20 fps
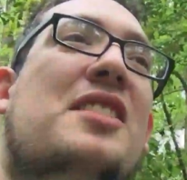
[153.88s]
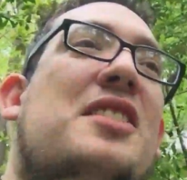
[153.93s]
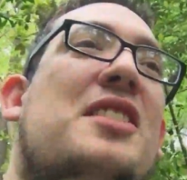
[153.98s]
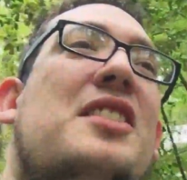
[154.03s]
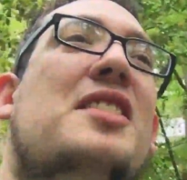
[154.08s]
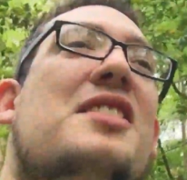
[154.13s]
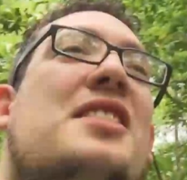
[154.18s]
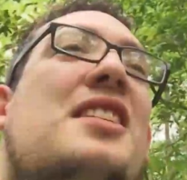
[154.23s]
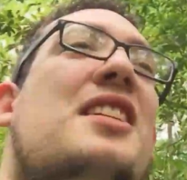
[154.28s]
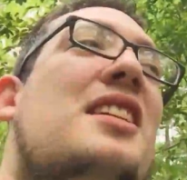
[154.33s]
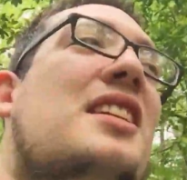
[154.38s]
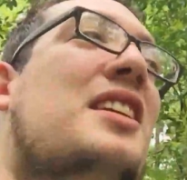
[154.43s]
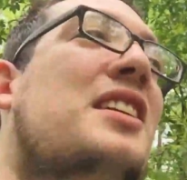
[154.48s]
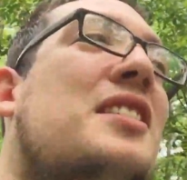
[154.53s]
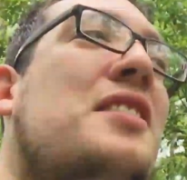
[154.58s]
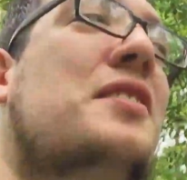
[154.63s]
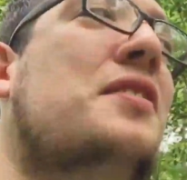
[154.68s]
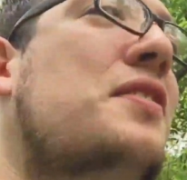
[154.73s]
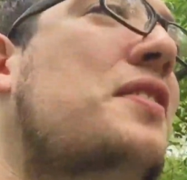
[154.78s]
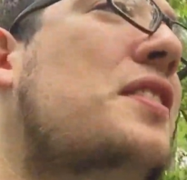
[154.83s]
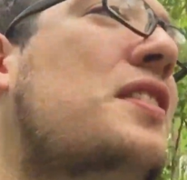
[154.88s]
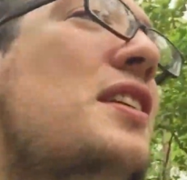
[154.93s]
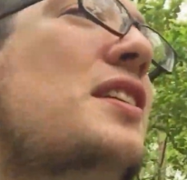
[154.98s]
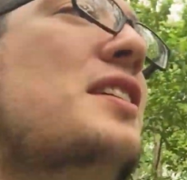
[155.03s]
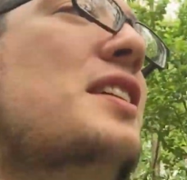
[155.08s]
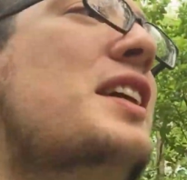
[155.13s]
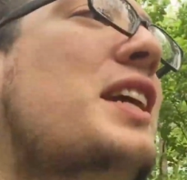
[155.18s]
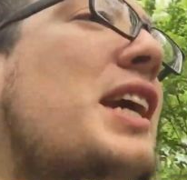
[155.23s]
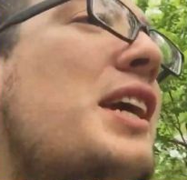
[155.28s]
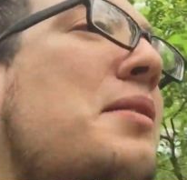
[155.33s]
also used to live
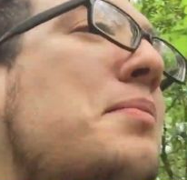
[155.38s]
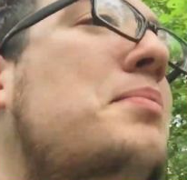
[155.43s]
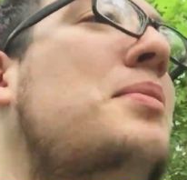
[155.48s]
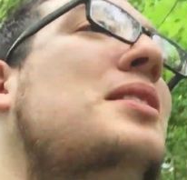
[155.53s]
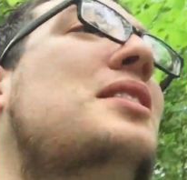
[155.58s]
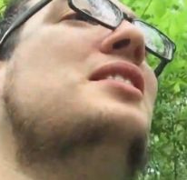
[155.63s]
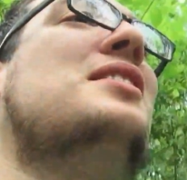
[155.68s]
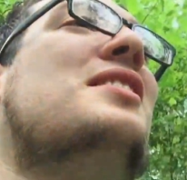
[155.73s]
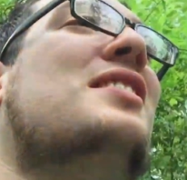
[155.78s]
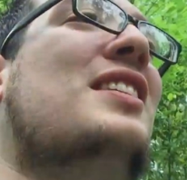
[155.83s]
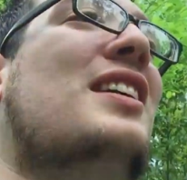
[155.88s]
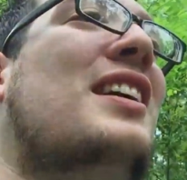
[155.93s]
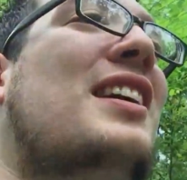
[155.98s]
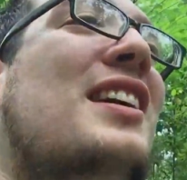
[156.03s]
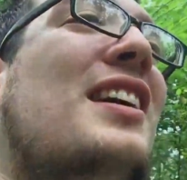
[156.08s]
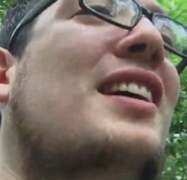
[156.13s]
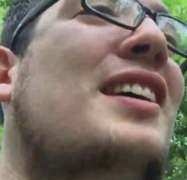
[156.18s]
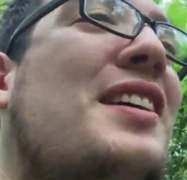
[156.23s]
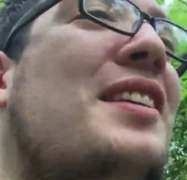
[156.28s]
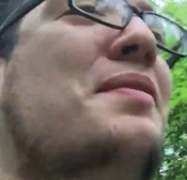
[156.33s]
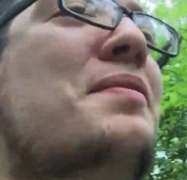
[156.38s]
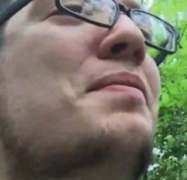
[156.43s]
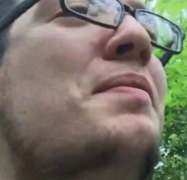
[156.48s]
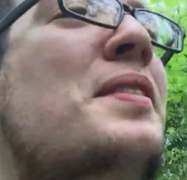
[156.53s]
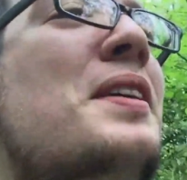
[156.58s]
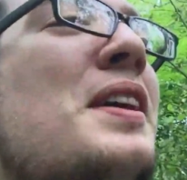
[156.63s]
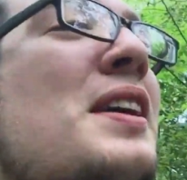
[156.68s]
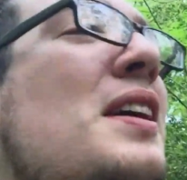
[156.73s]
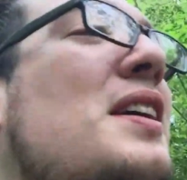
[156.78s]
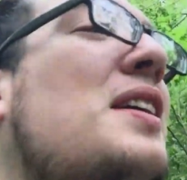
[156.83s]
on campus, and
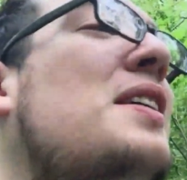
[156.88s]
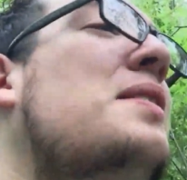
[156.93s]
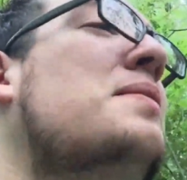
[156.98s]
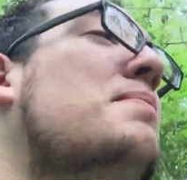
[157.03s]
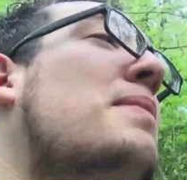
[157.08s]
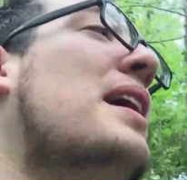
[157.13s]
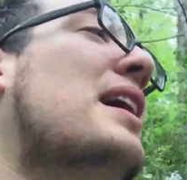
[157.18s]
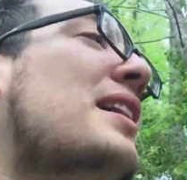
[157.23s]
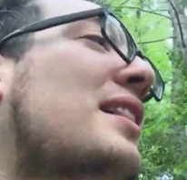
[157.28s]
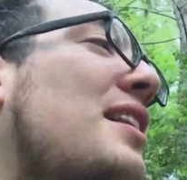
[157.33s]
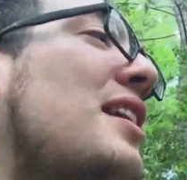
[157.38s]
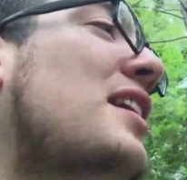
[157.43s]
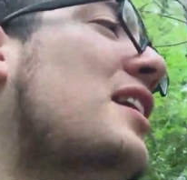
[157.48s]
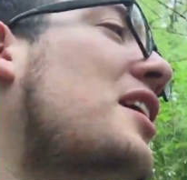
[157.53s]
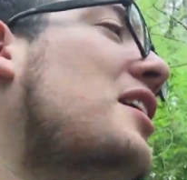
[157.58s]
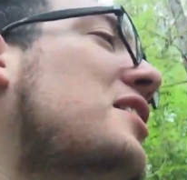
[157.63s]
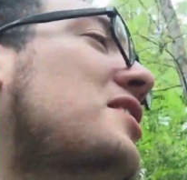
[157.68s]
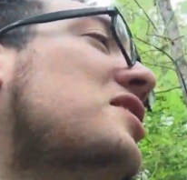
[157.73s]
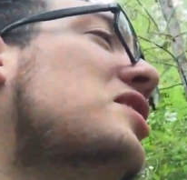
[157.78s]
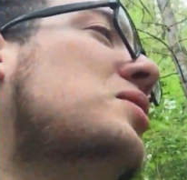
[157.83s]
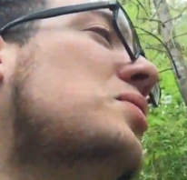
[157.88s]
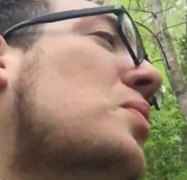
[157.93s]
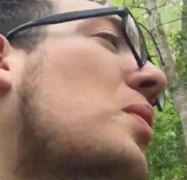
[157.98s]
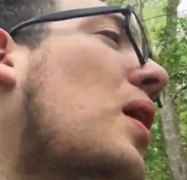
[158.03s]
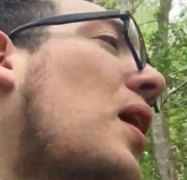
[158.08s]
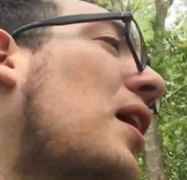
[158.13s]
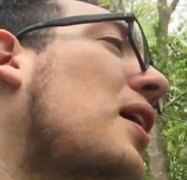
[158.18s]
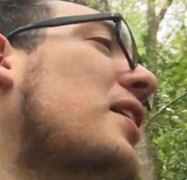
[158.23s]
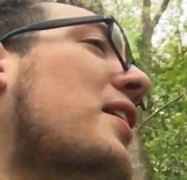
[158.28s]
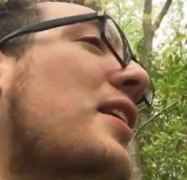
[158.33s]
back then I used to
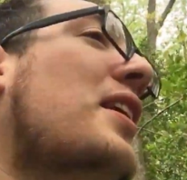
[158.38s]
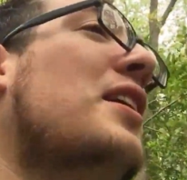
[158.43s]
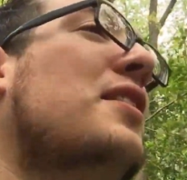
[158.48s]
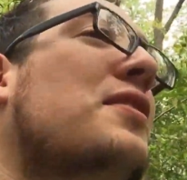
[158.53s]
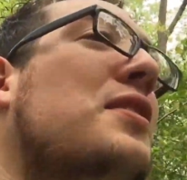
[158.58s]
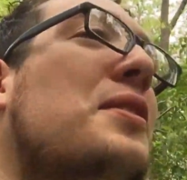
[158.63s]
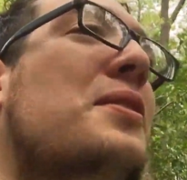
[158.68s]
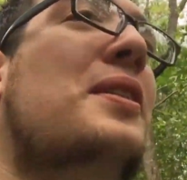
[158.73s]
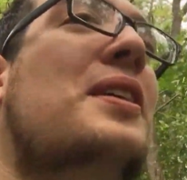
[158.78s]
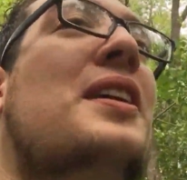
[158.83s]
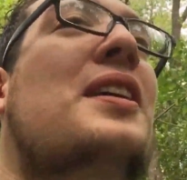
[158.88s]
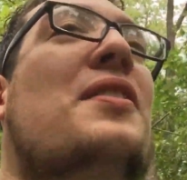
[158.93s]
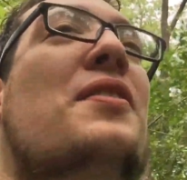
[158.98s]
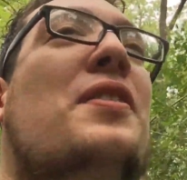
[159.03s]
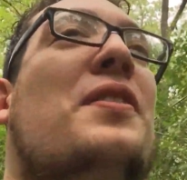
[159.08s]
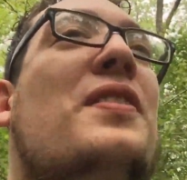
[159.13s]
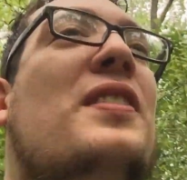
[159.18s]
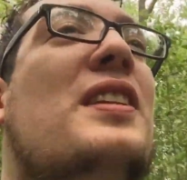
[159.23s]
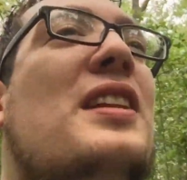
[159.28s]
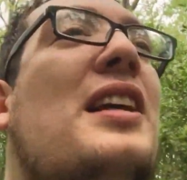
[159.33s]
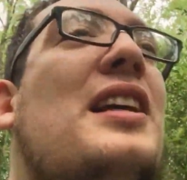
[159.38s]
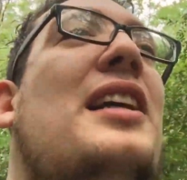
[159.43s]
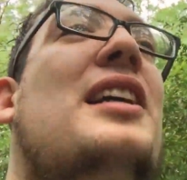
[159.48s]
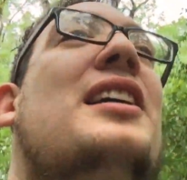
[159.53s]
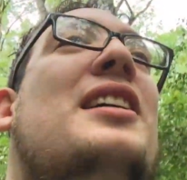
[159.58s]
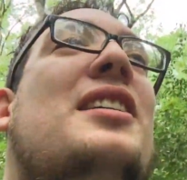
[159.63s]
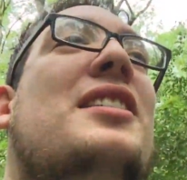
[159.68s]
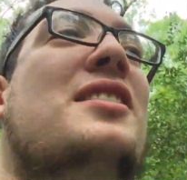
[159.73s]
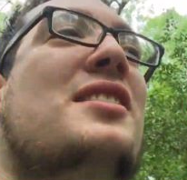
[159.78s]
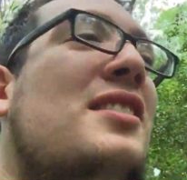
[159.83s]
walk everywhere from
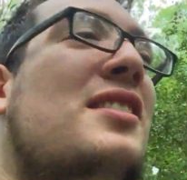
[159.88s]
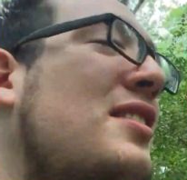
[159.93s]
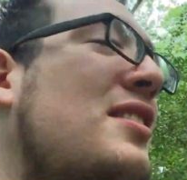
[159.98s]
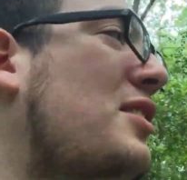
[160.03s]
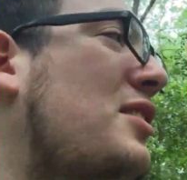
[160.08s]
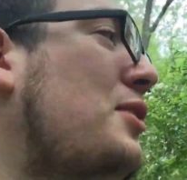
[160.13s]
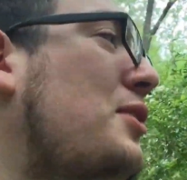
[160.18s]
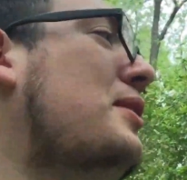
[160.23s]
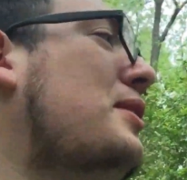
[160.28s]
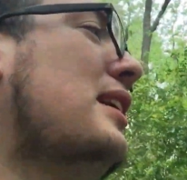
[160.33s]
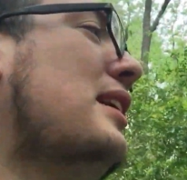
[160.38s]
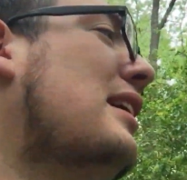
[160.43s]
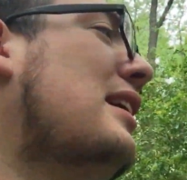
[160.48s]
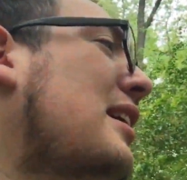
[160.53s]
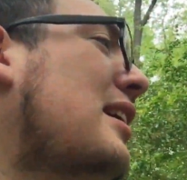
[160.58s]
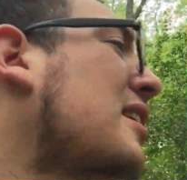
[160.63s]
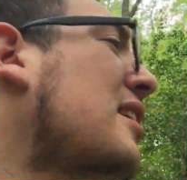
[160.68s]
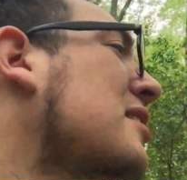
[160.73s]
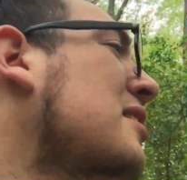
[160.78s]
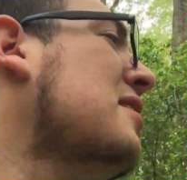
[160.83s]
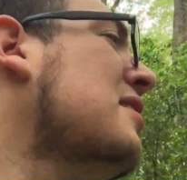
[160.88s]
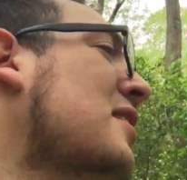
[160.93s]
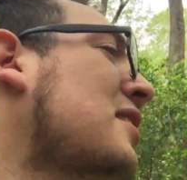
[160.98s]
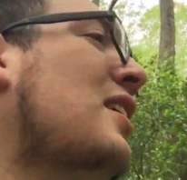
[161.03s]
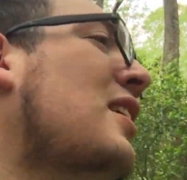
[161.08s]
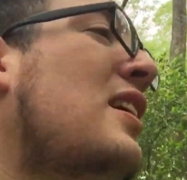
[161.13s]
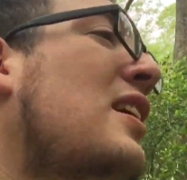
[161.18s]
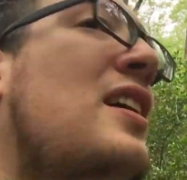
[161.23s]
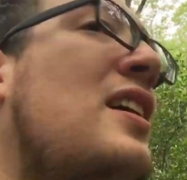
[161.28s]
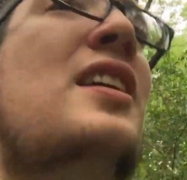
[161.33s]
class to class
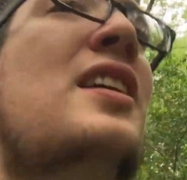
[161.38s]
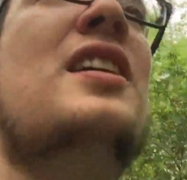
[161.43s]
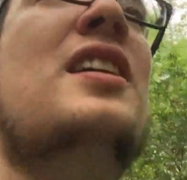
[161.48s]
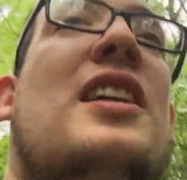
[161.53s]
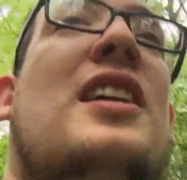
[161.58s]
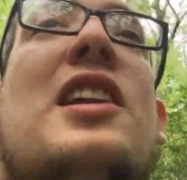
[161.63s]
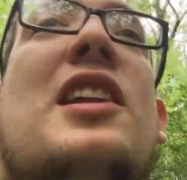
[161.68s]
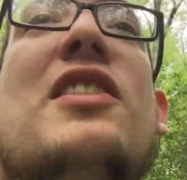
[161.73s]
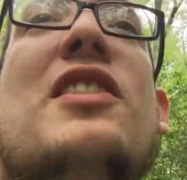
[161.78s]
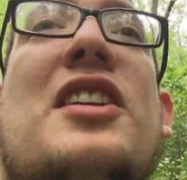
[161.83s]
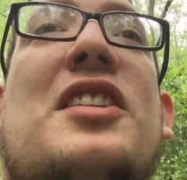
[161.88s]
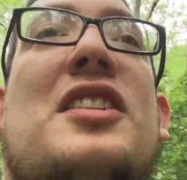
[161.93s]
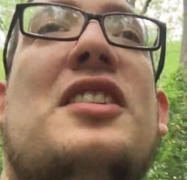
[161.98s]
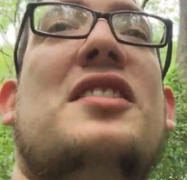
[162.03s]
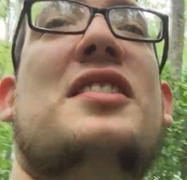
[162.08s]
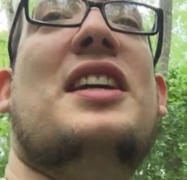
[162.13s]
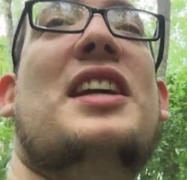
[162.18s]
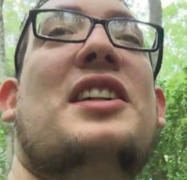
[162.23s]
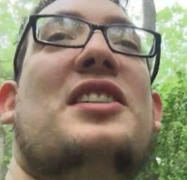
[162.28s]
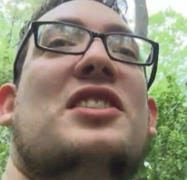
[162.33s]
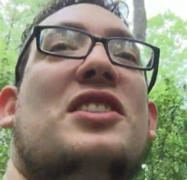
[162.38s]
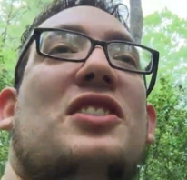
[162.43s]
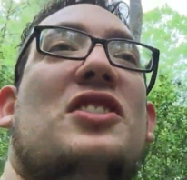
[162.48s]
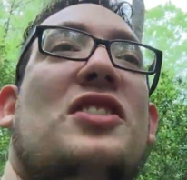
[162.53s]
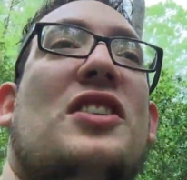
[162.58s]
and around these nature